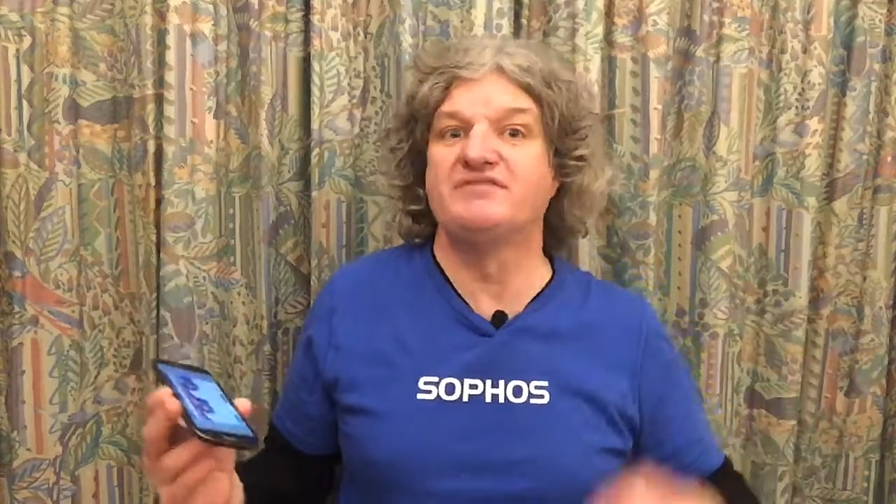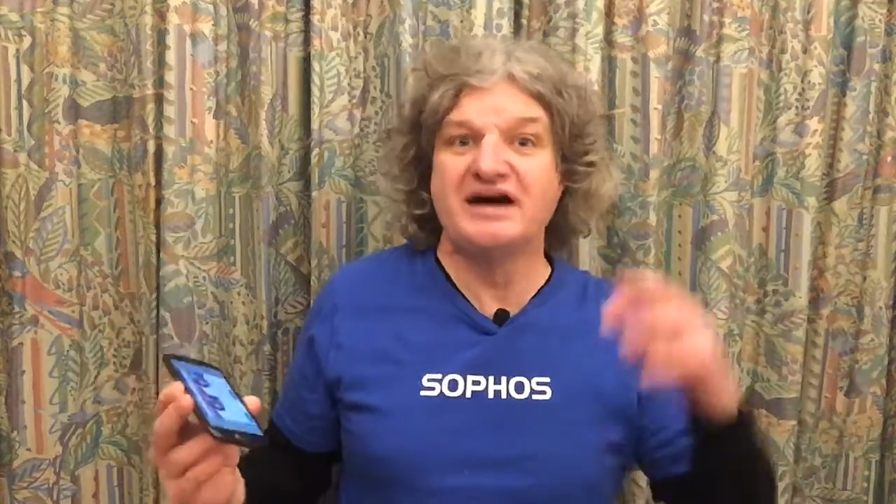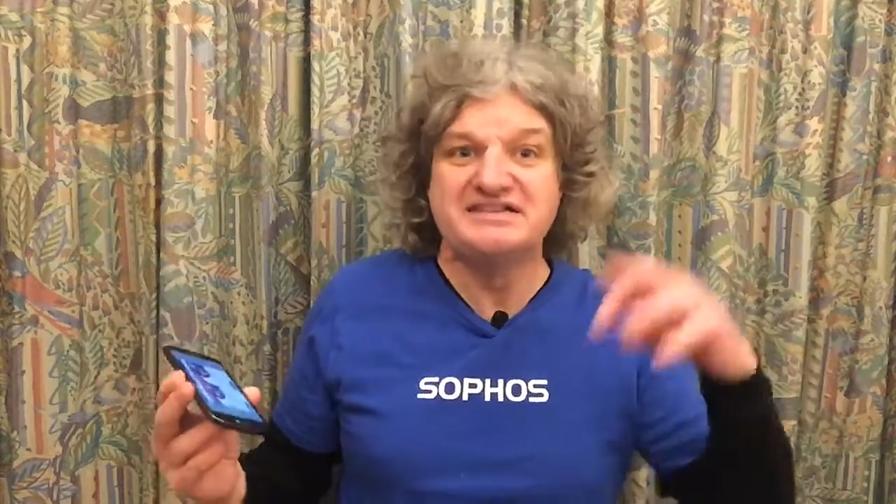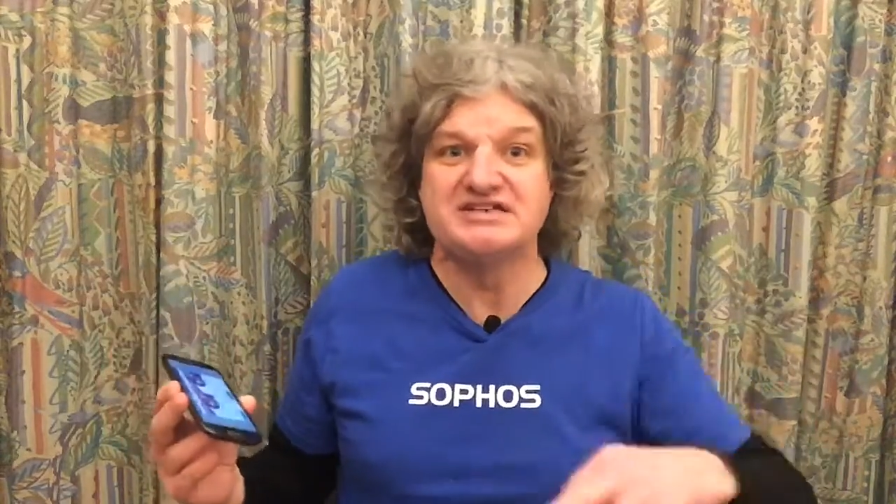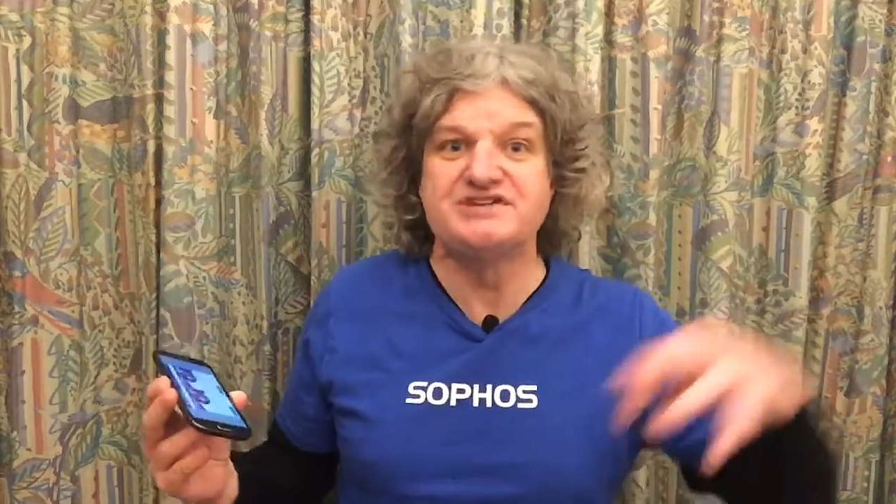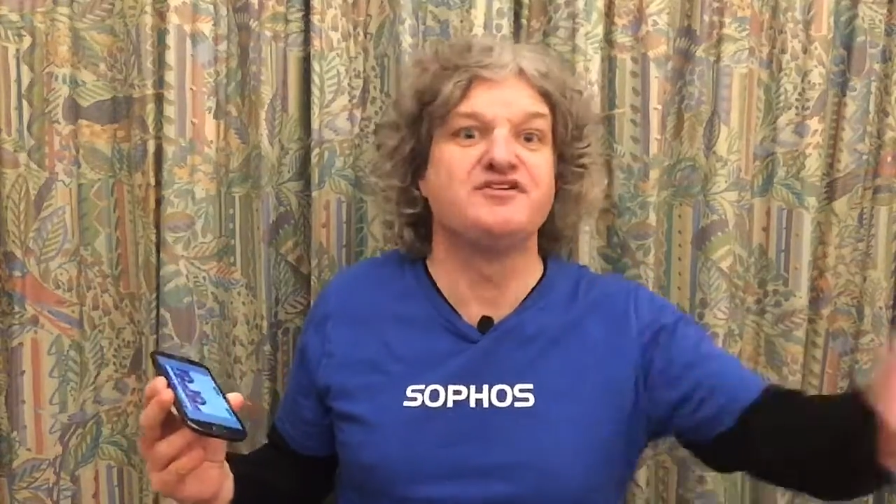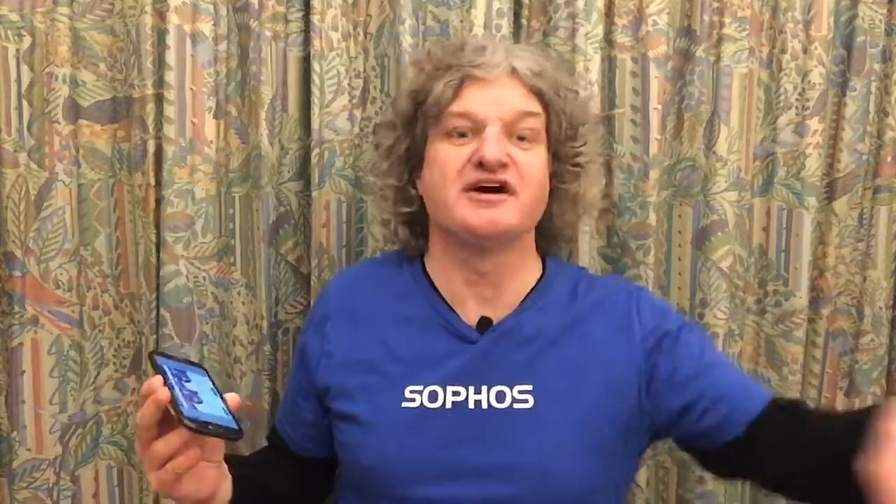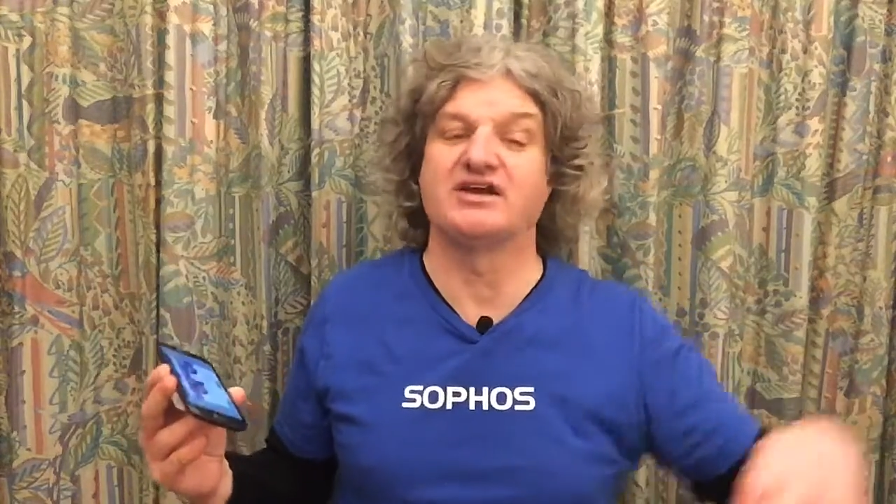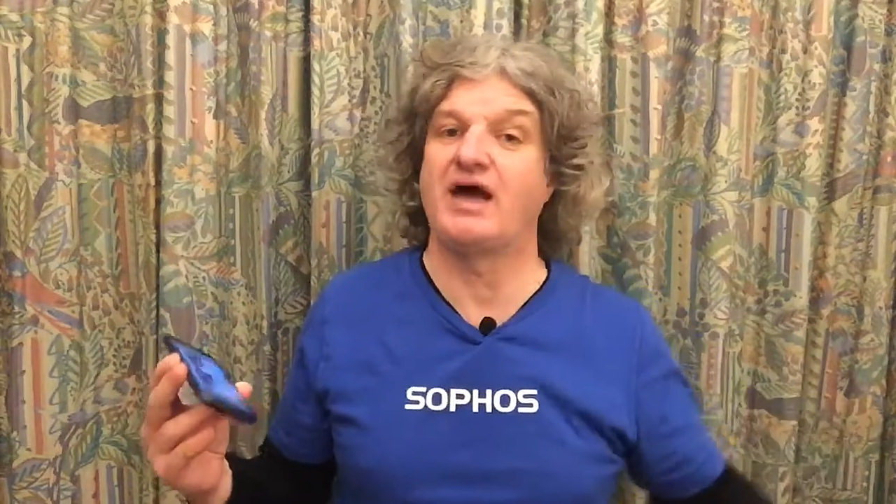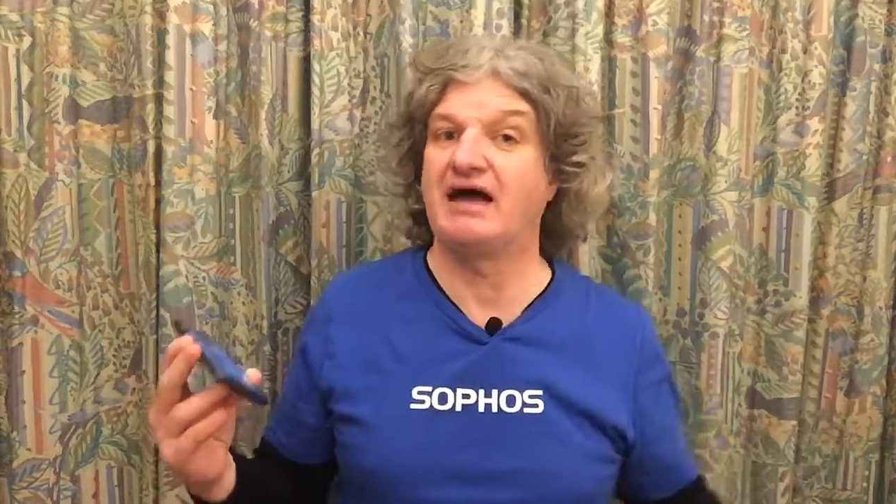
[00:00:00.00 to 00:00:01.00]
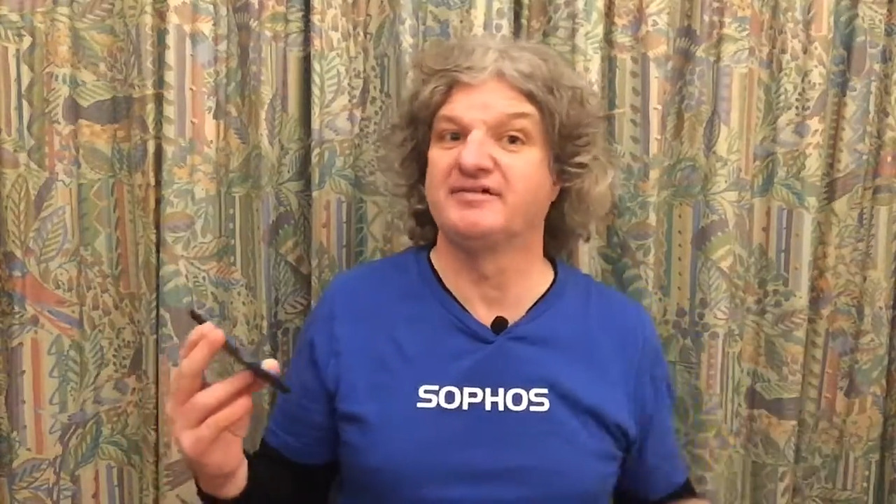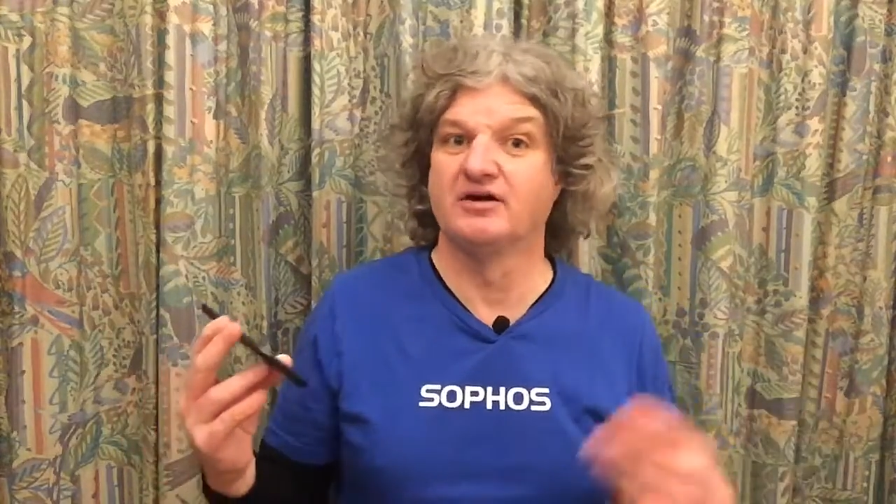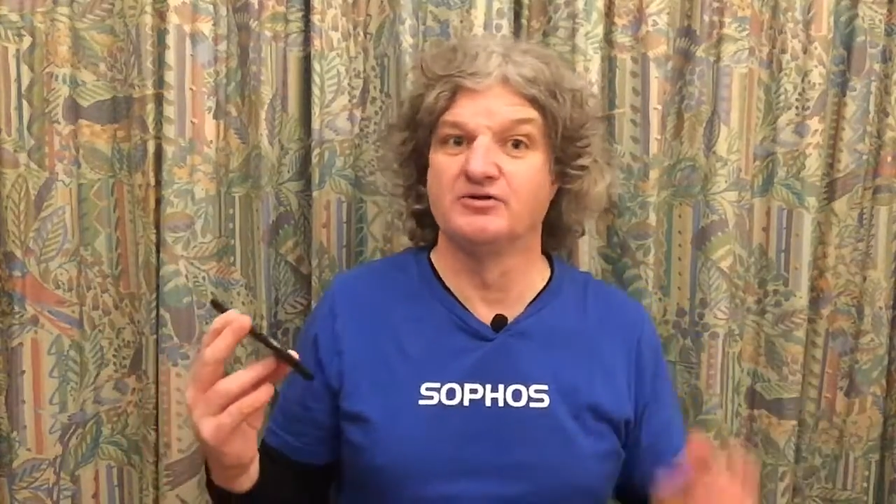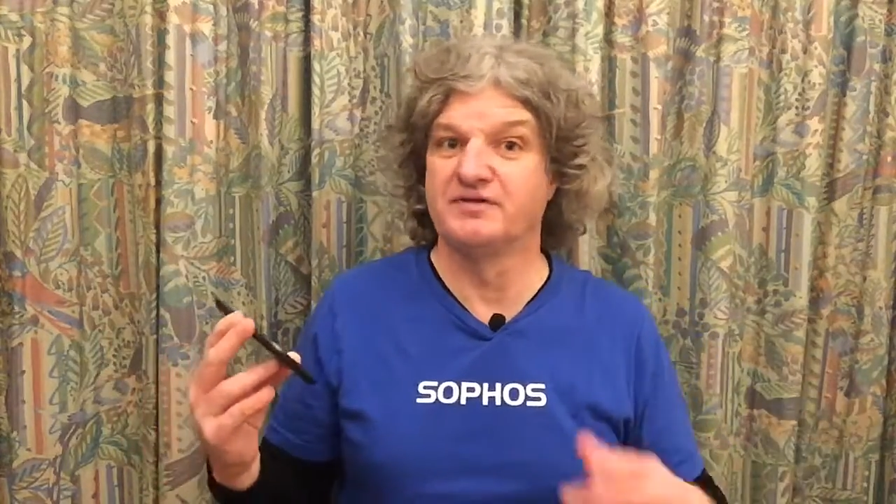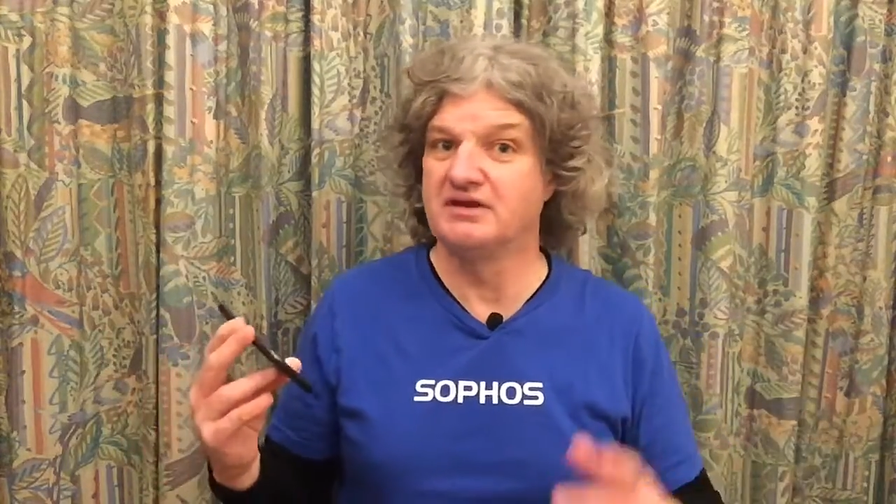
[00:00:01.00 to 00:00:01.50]
identifying your
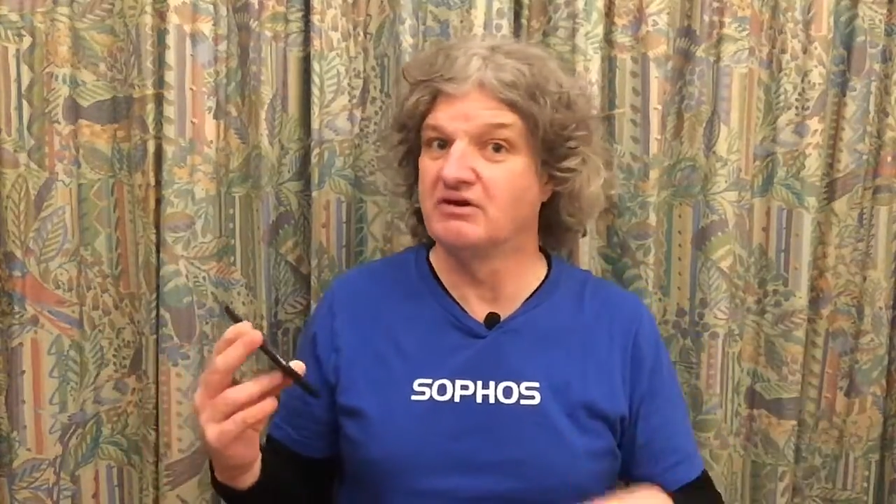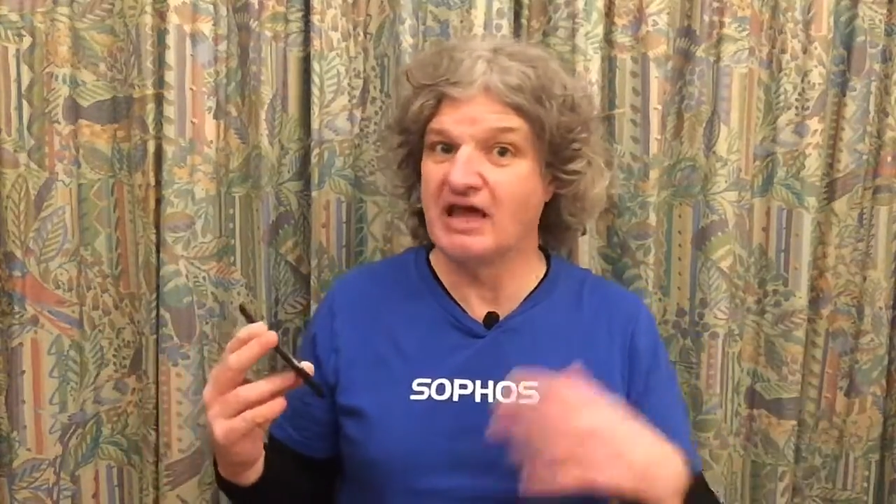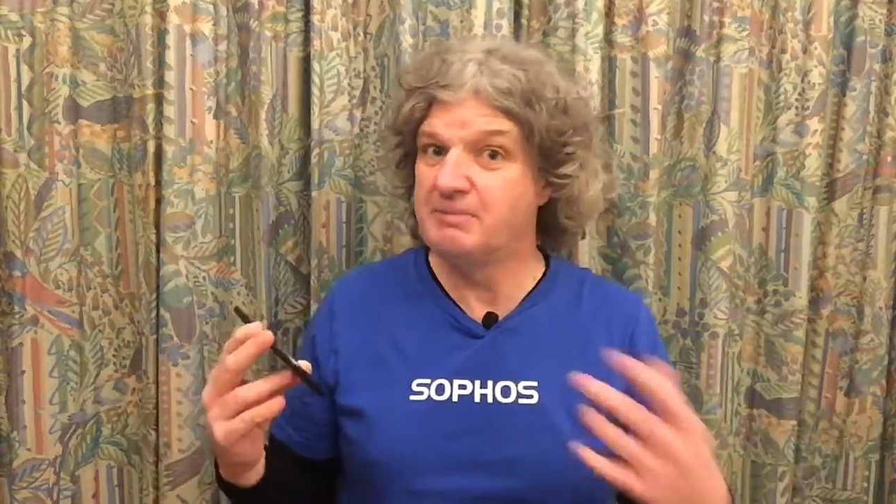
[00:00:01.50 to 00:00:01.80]
household in the UK.